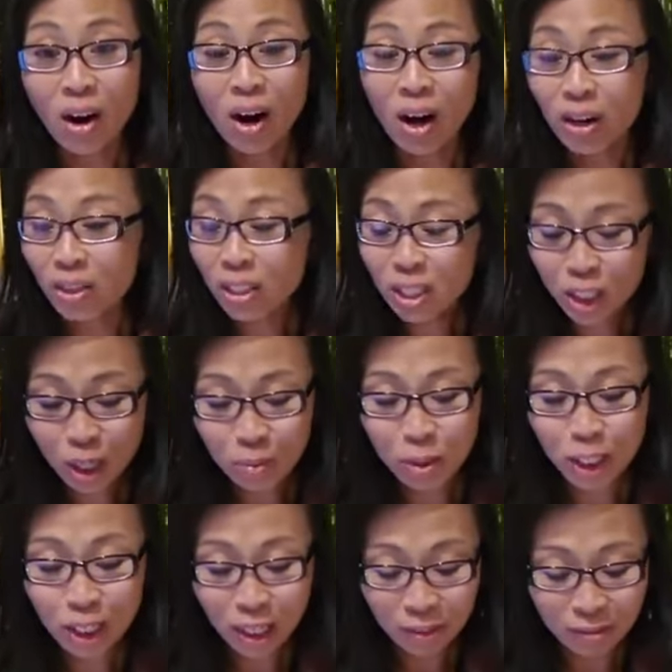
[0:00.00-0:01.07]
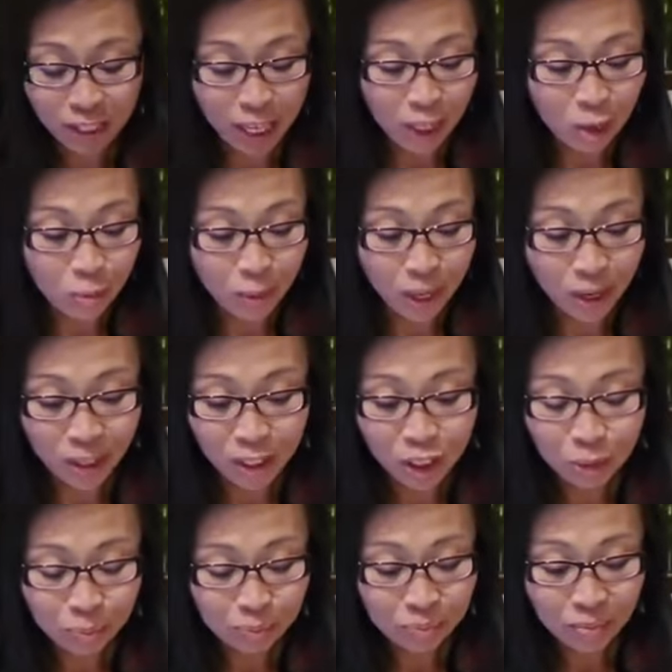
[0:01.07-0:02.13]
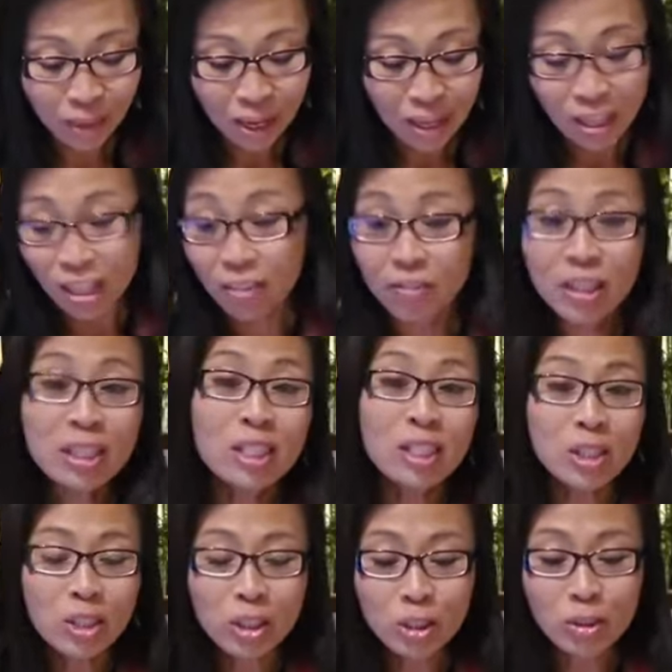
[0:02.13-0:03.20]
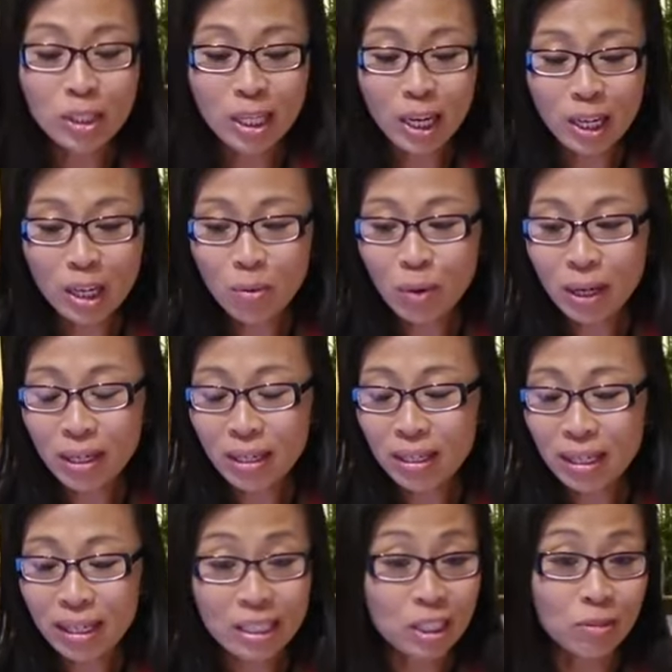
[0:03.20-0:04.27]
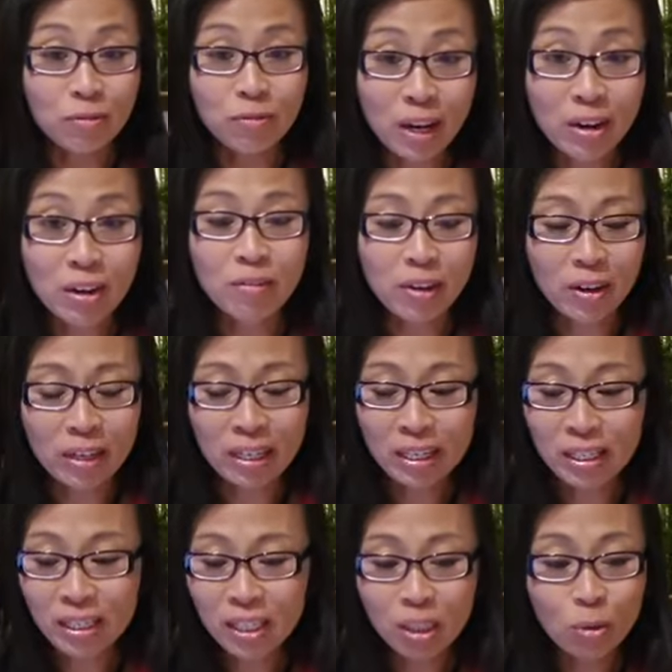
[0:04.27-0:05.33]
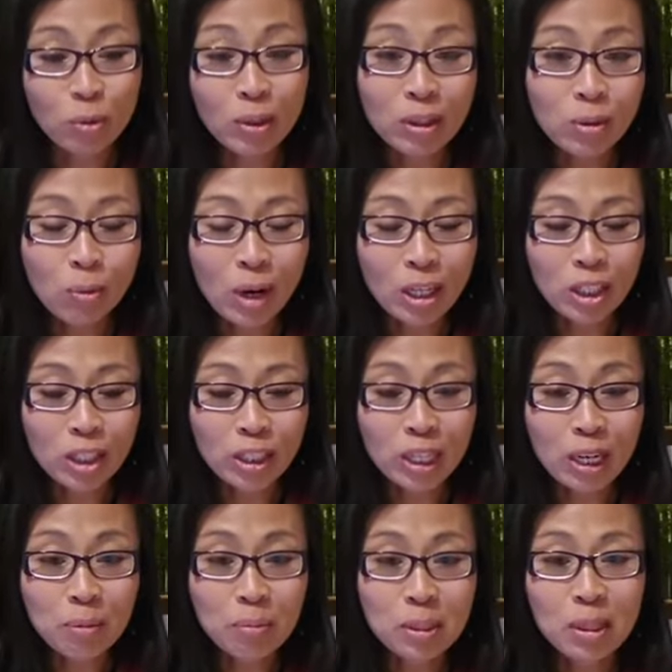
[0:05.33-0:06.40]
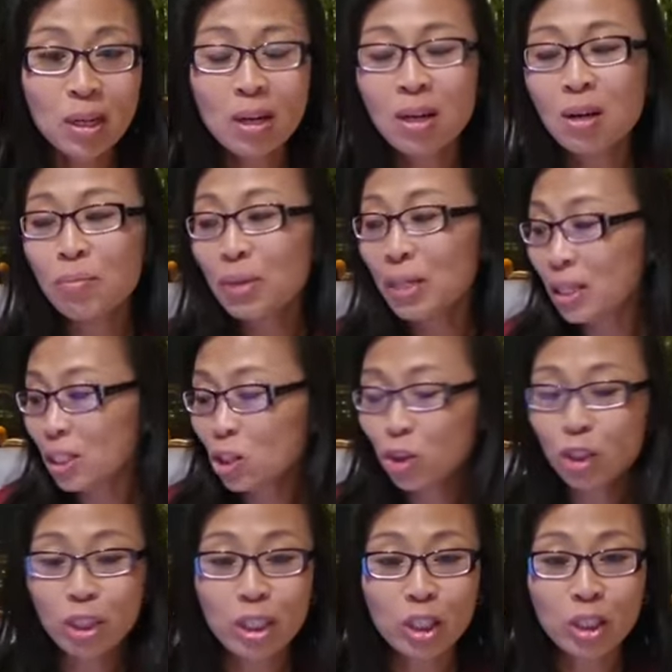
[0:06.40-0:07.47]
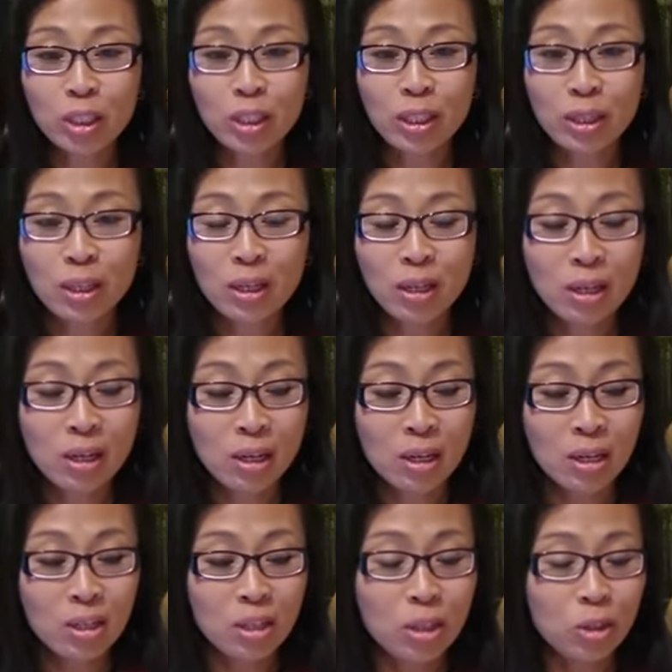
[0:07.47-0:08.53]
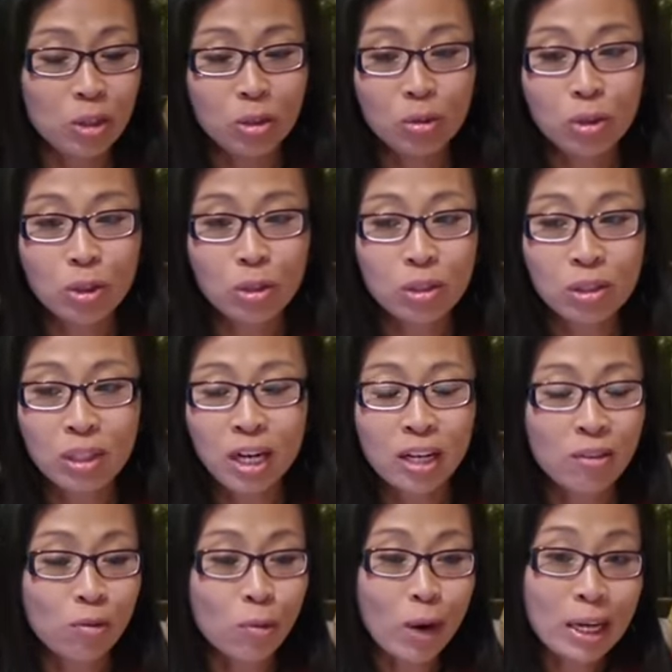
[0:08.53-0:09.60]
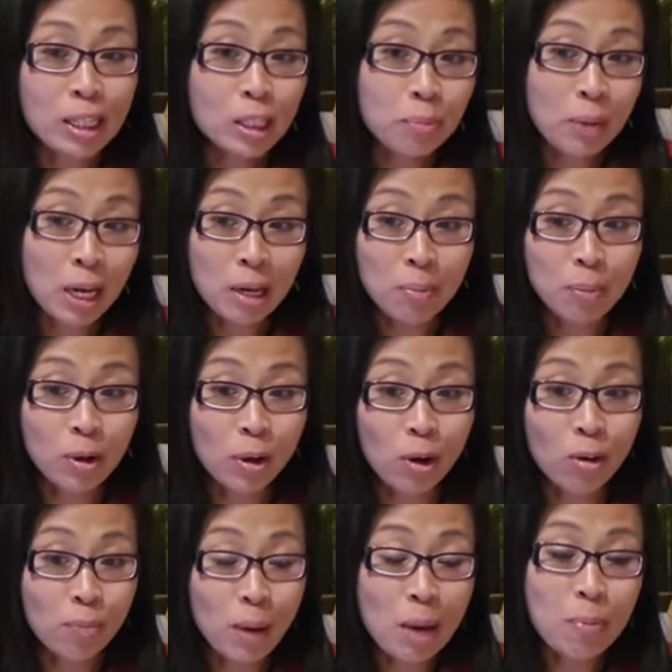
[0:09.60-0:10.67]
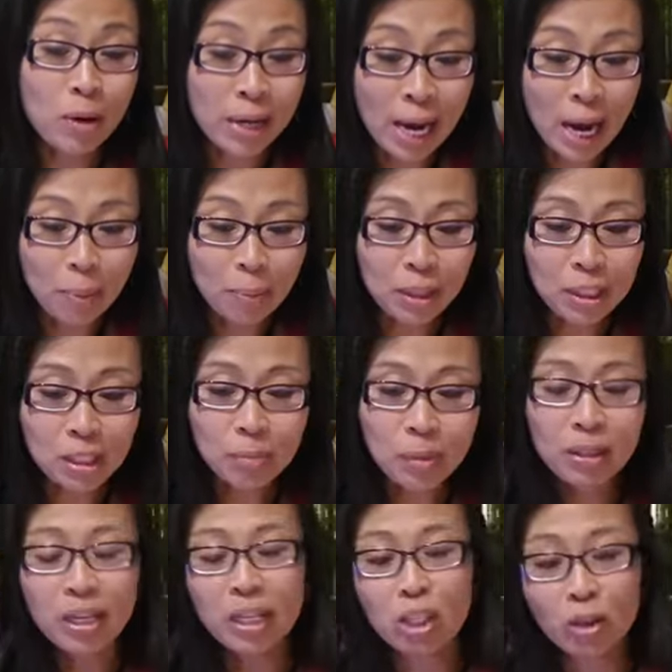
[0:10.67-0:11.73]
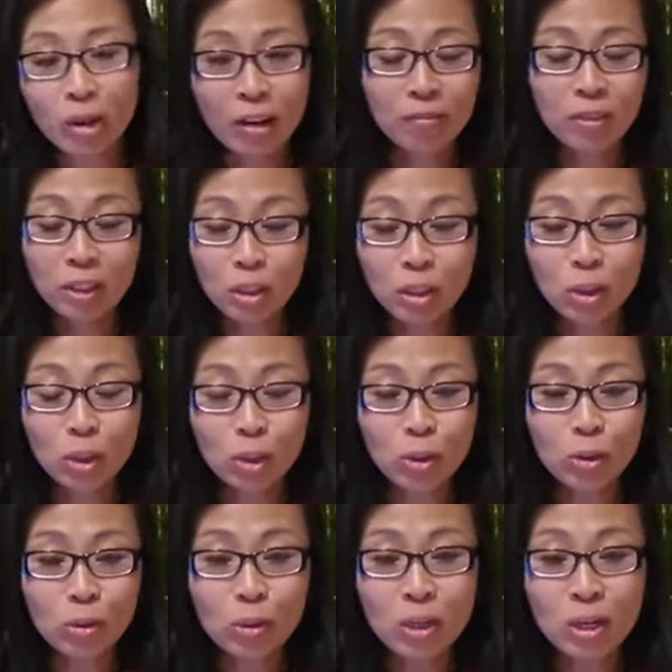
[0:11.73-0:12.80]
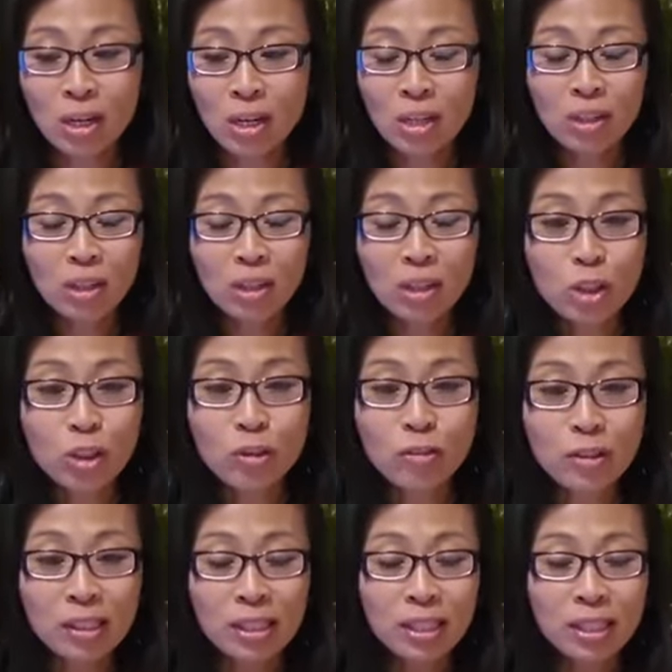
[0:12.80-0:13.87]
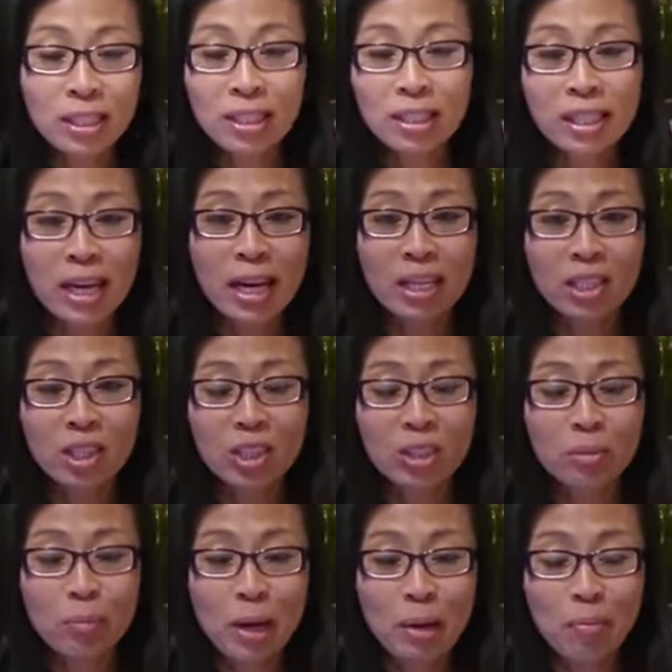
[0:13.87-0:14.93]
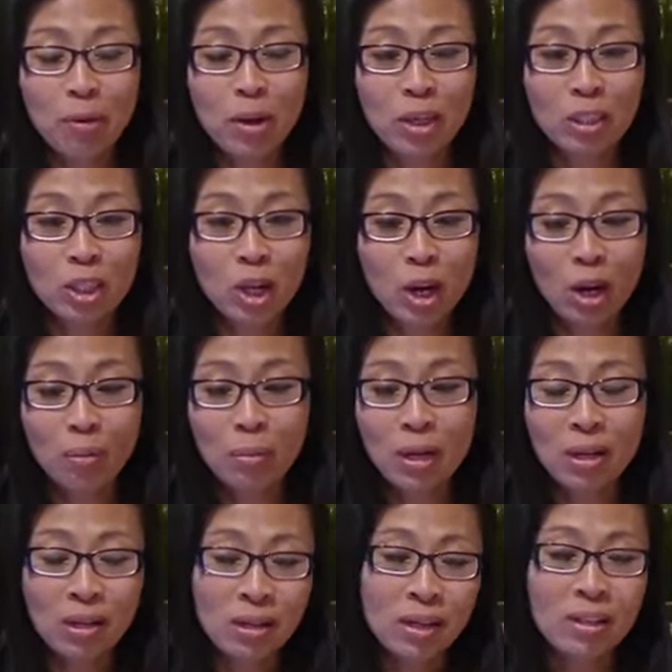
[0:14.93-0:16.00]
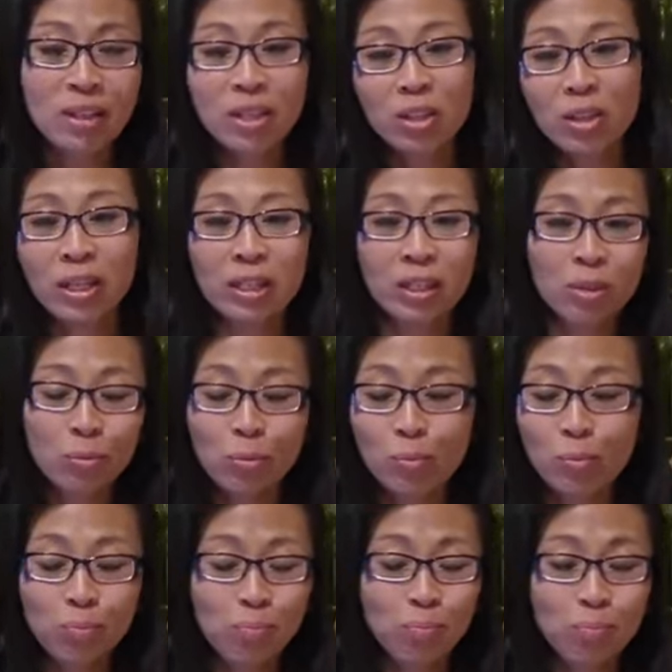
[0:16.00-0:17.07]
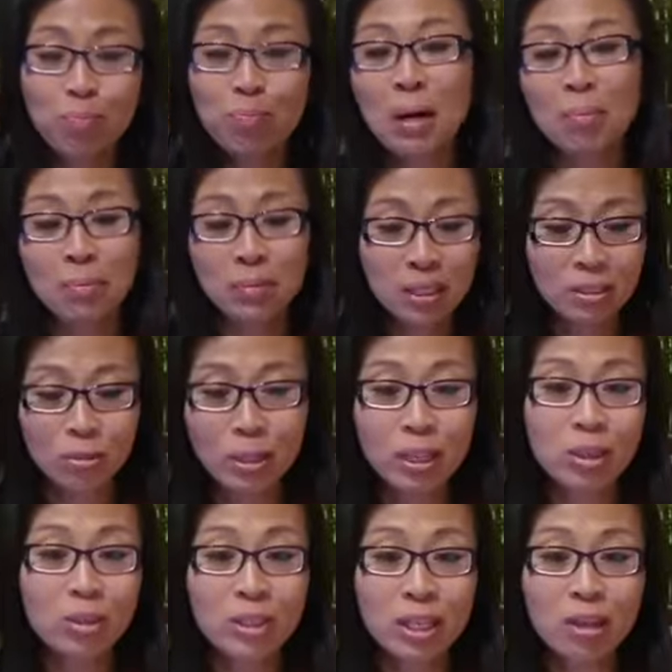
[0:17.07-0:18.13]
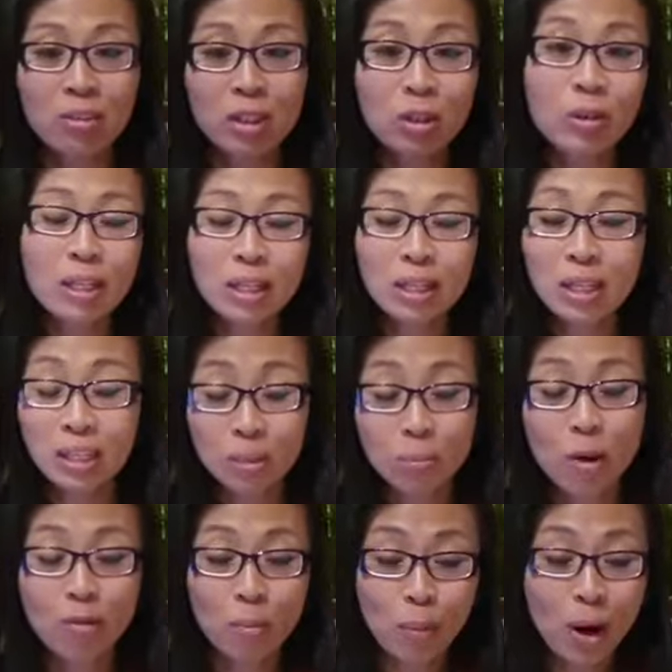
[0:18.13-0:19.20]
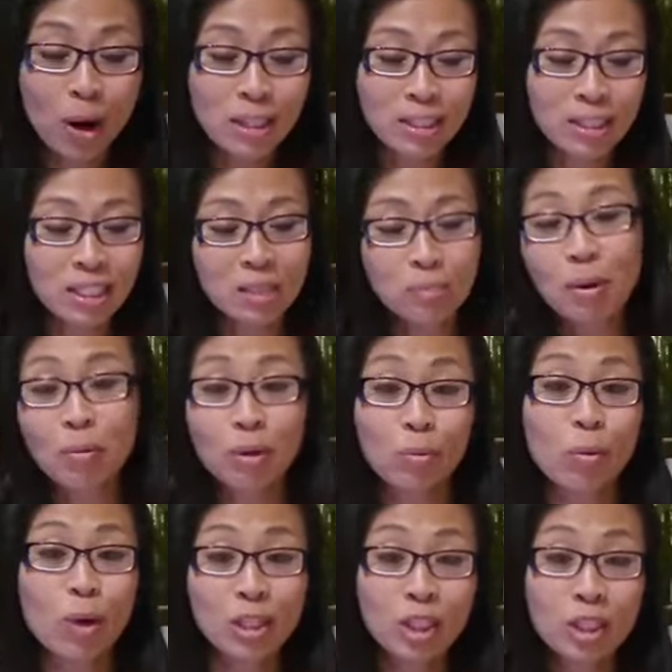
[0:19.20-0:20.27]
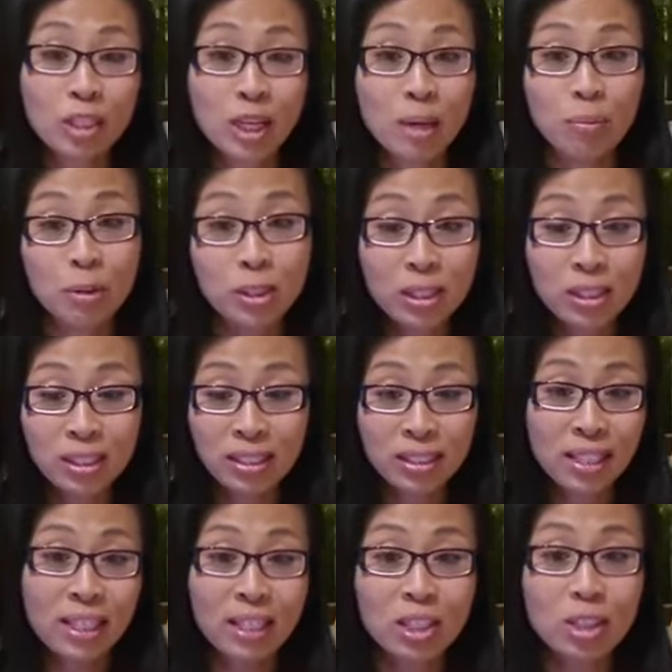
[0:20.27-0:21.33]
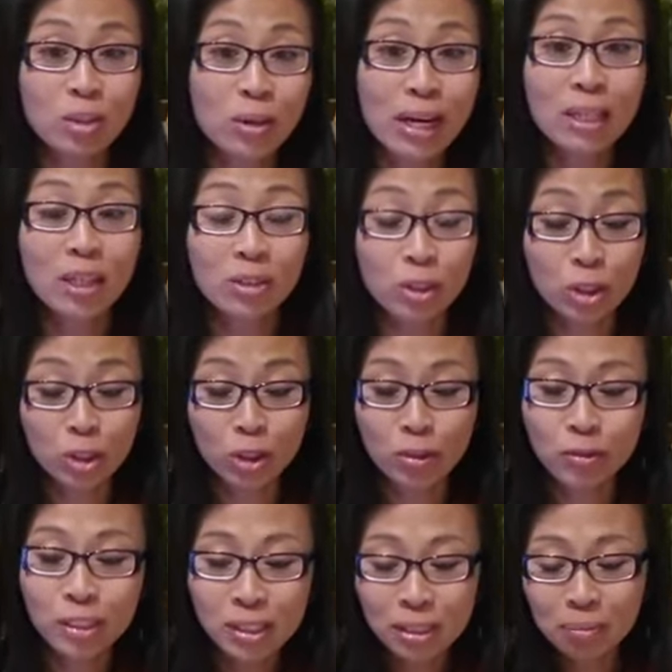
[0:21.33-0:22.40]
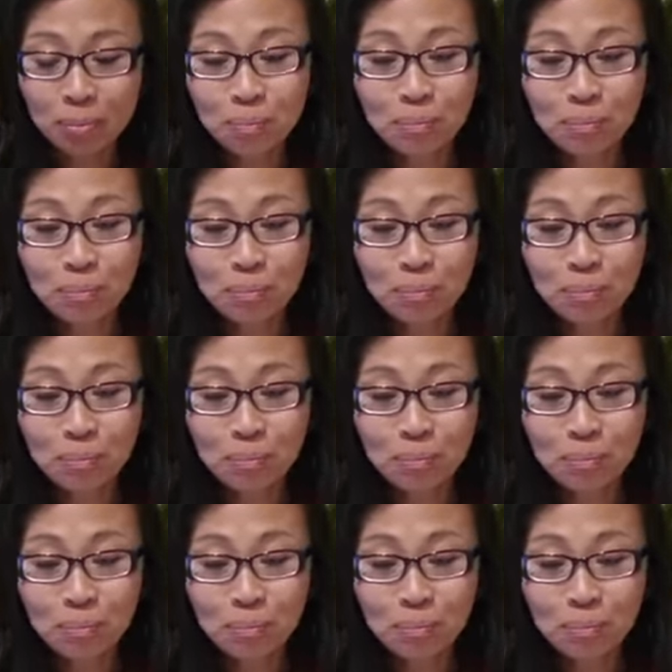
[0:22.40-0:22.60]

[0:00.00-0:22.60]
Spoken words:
on the subject of decoupage, if this is new to anyone, it's very, very easy with the washi tapes, because traditionally you use kind of rice paper or paper napkins, but then you have to glue the surface and attach the paper on top, and then you get the bumps and wrinkles out. So it's more of a process, but with washi tape, you just stick it direct on the surface.